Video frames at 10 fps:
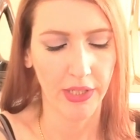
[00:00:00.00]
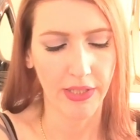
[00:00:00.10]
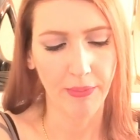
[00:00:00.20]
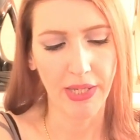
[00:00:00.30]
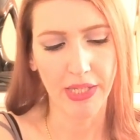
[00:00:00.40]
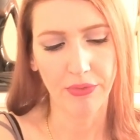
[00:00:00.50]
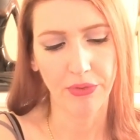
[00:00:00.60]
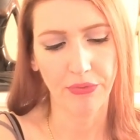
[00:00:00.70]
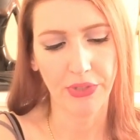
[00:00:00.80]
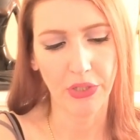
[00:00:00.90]
They may even
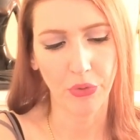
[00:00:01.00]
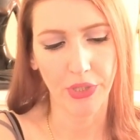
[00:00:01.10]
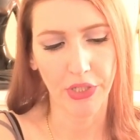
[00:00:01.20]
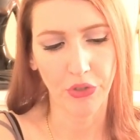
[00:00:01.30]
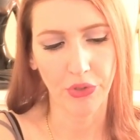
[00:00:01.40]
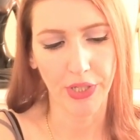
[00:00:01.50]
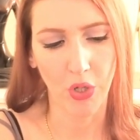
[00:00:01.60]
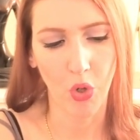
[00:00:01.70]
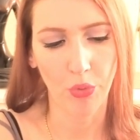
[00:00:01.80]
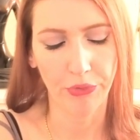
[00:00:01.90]
feel like you're like
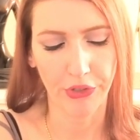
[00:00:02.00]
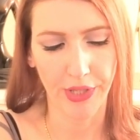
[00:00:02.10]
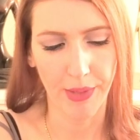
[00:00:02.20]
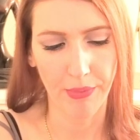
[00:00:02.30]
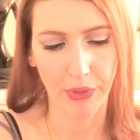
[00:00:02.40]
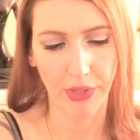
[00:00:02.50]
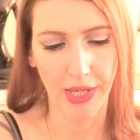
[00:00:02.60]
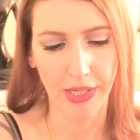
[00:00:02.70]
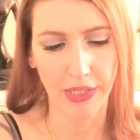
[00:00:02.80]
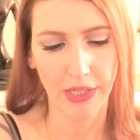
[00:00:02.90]
home to them,
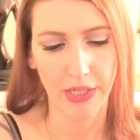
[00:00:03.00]
okay?